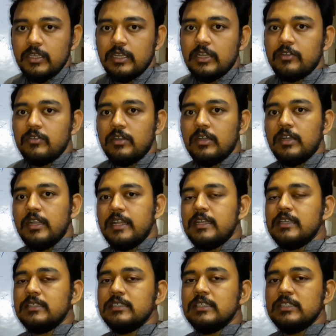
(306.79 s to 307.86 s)
Now let
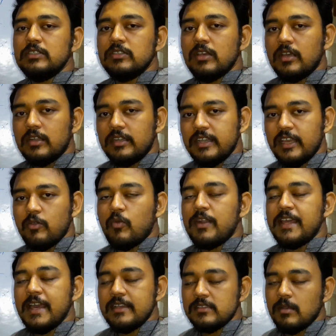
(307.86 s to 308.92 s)
us take
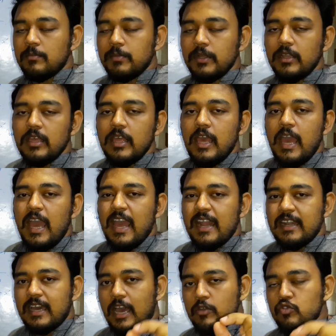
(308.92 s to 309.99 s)
one example
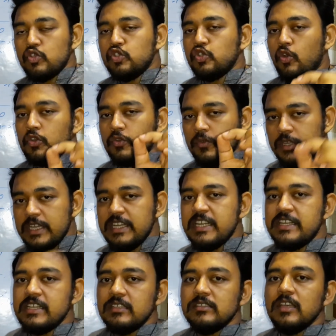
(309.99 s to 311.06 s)
and I will show you in
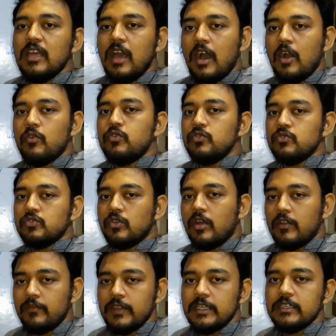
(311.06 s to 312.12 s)
details how to
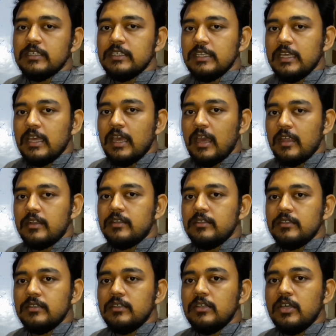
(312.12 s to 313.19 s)
solve it,
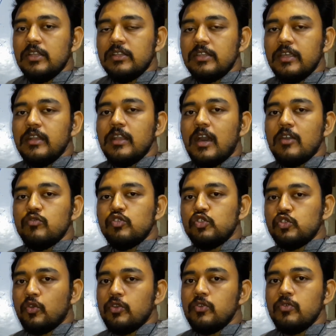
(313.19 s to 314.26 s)
and then I will
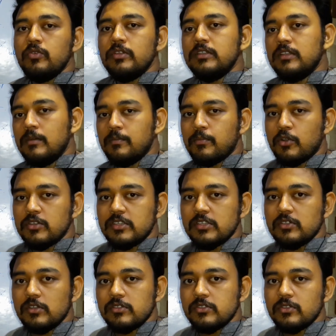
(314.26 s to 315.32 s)
show you the process
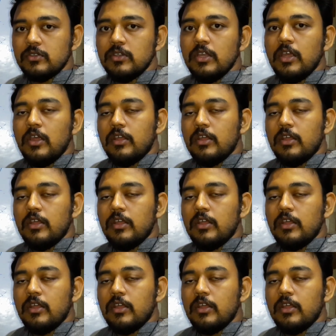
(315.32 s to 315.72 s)
also,